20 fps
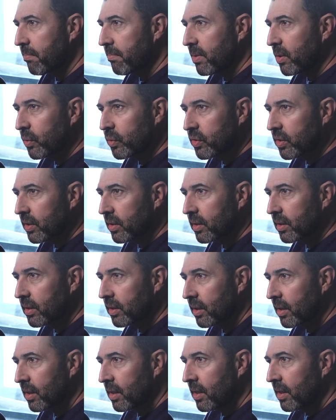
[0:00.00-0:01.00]
music
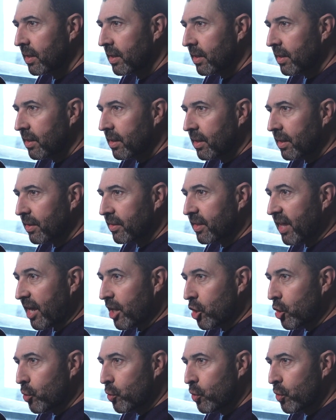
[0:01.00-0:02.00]
that
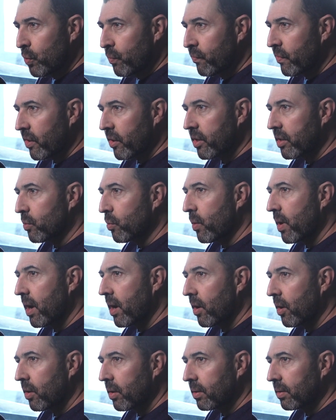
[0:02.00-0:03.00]
you knew very
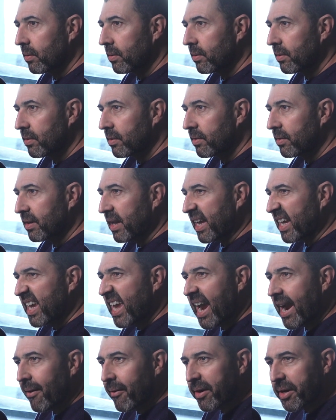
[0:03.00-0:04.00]
well, like
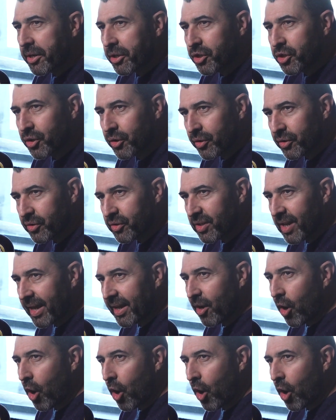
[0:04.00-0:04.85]
caricatures, like